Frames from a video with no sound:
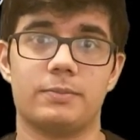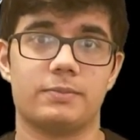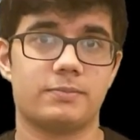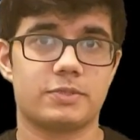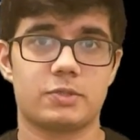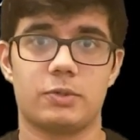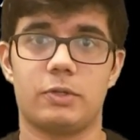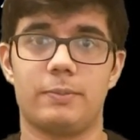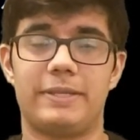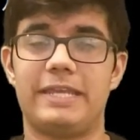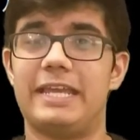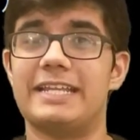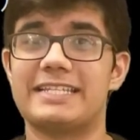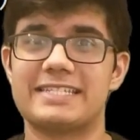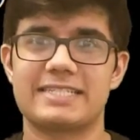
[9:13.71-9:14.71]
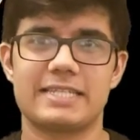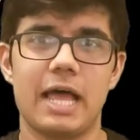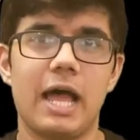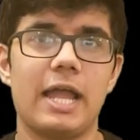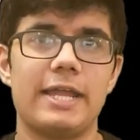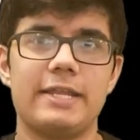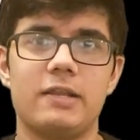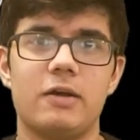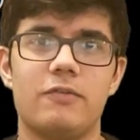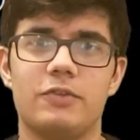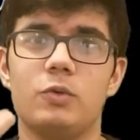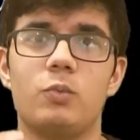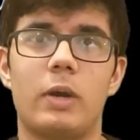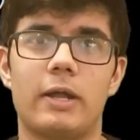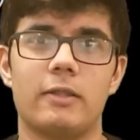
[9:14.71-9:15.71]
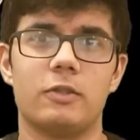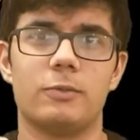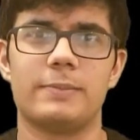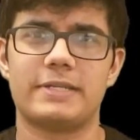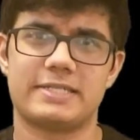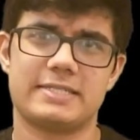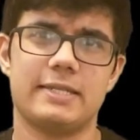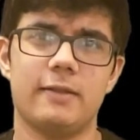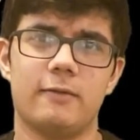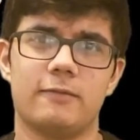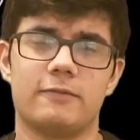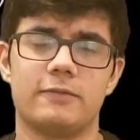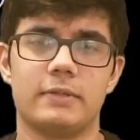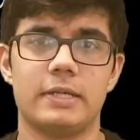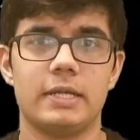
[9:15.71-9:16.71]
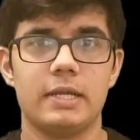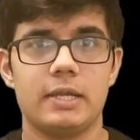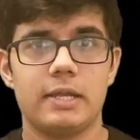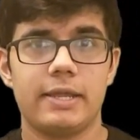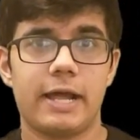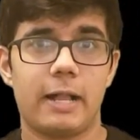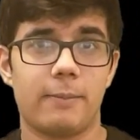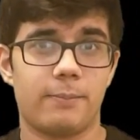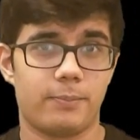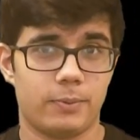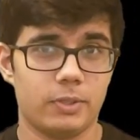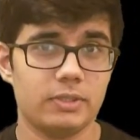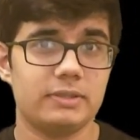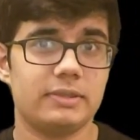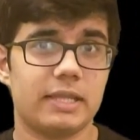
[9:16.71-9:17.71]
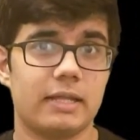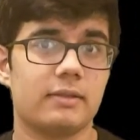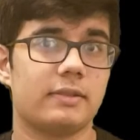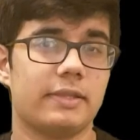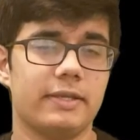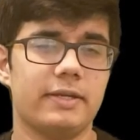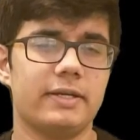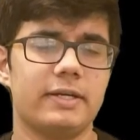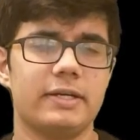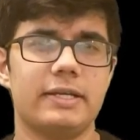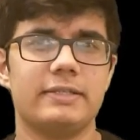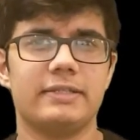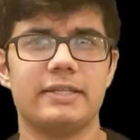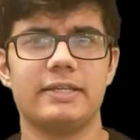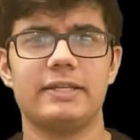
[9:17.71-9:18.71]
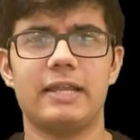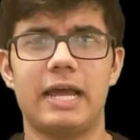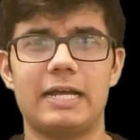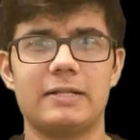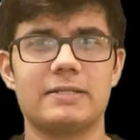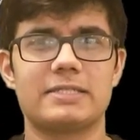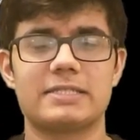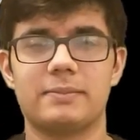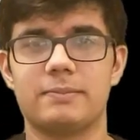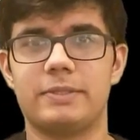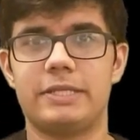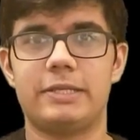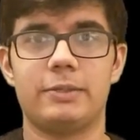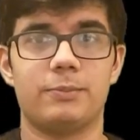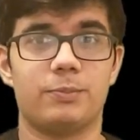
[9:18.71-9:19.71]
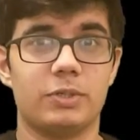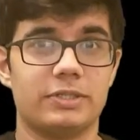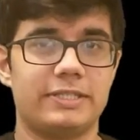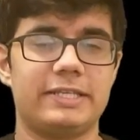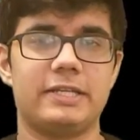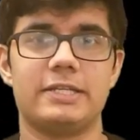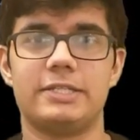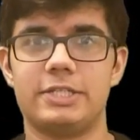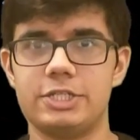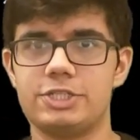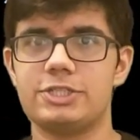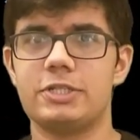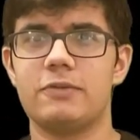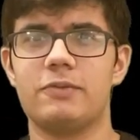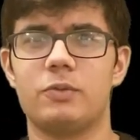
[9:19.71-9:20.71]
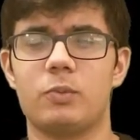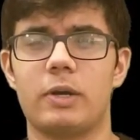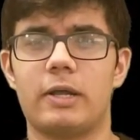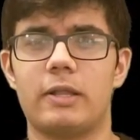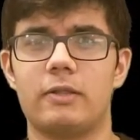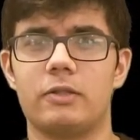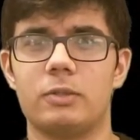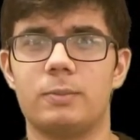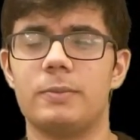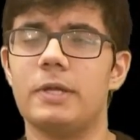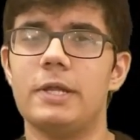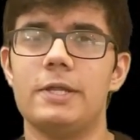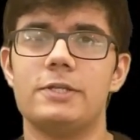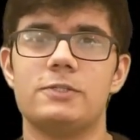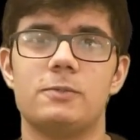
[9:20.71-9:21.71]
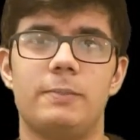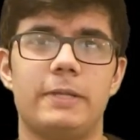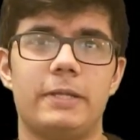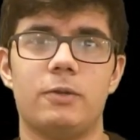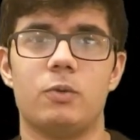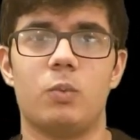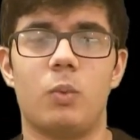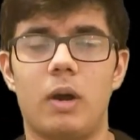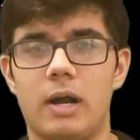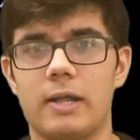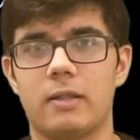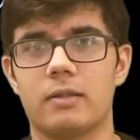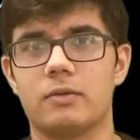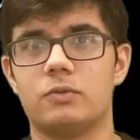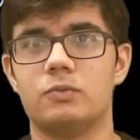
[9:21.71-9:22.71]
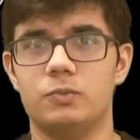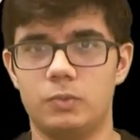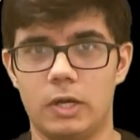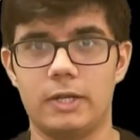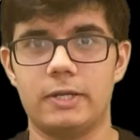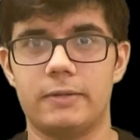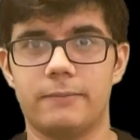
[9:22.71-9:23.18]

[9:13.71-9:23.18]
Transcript: So it'll be inside of the while loop itself. I'll put that there, and then I'll simply put the condition of the while loop to be while run.